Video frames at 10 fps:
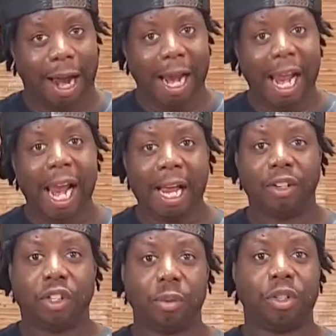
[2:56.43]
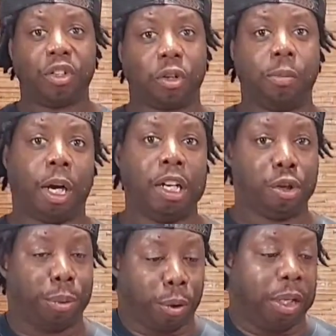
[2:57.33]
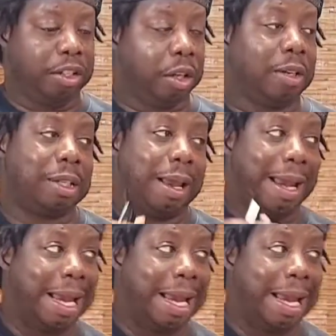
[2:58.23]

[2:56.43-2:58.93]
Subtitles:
I had some store-bought Chipotle sauce